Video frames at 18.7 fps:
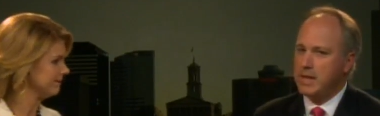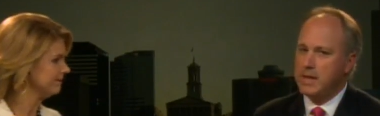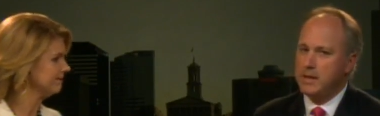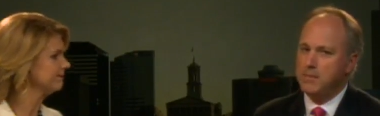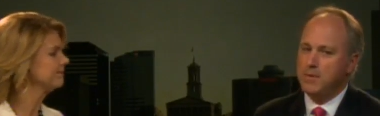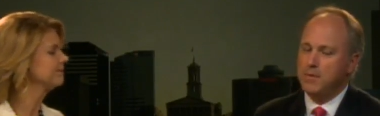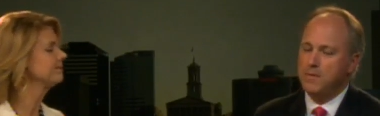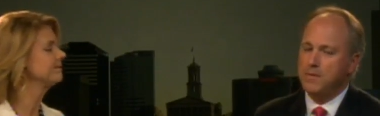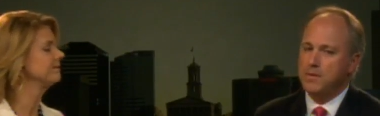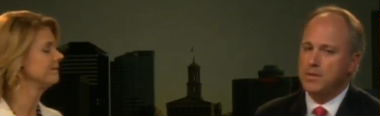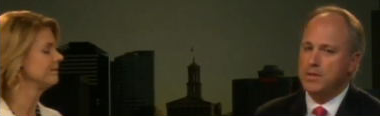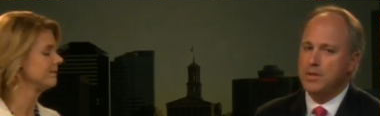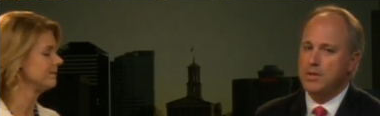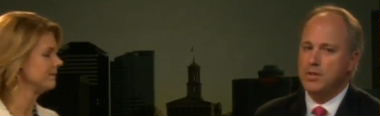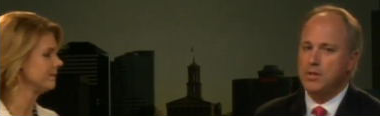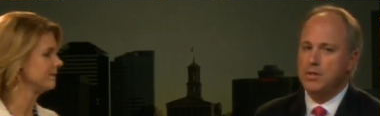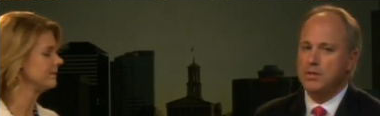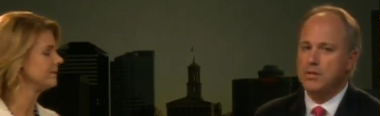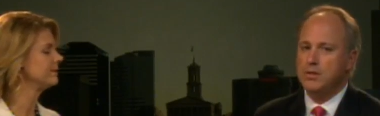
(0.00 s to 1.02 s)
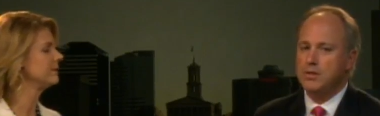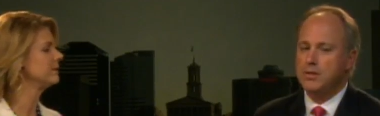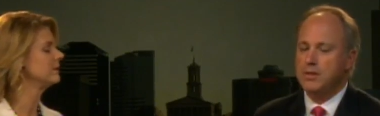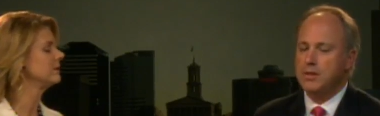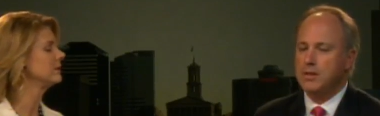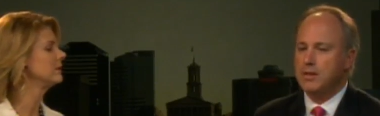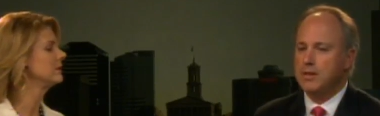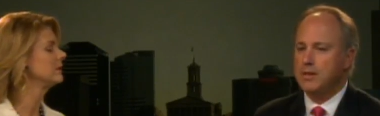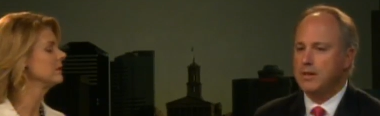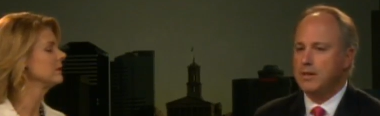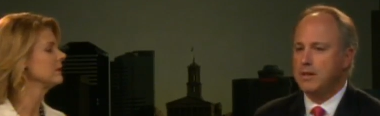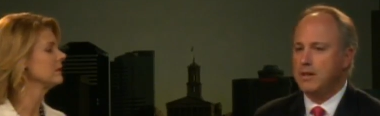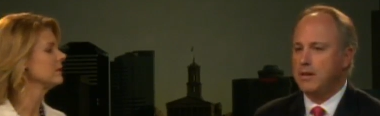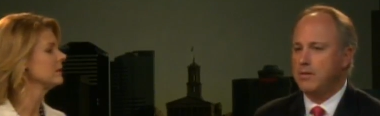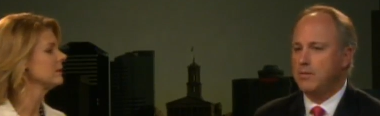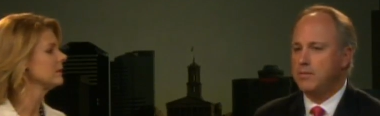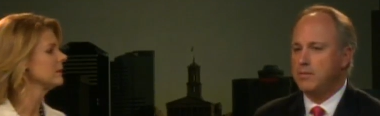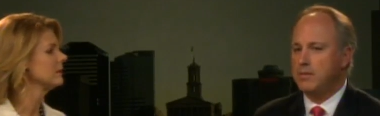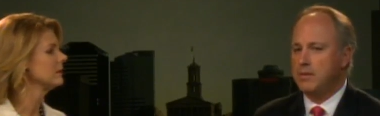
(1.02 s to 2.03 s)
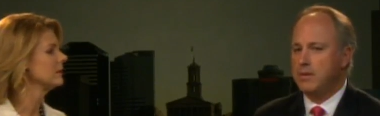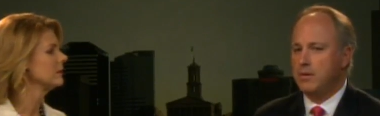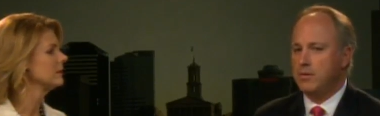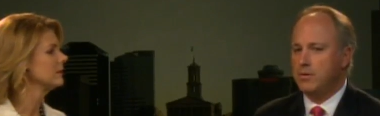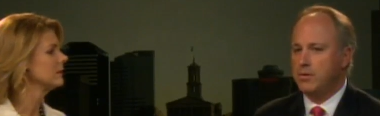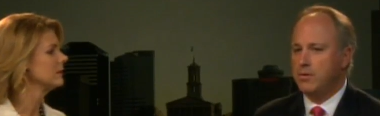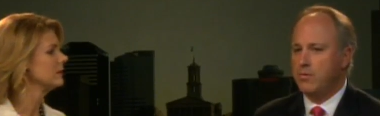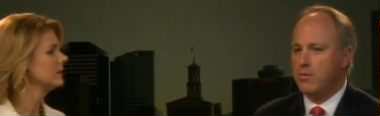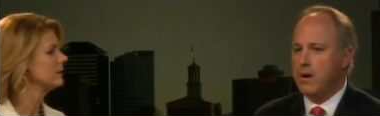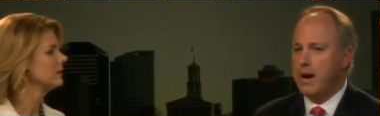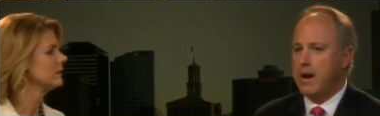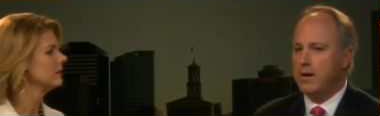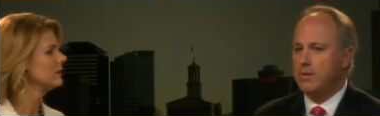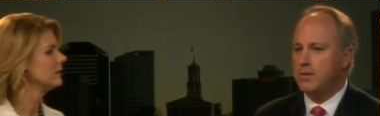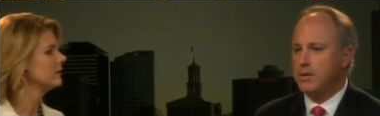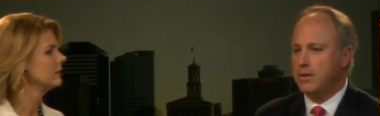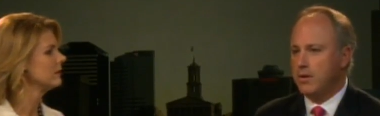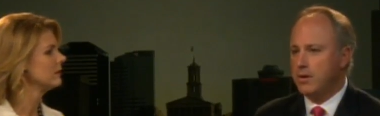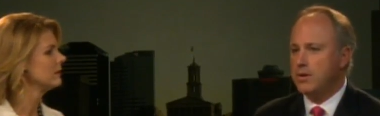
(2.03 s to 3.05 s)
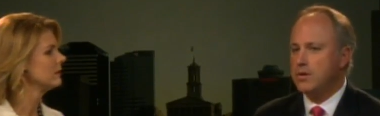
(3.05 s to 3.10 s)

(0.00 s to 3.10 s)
Speaker 1: team of physicians uh, and they'll they'll do rounds and there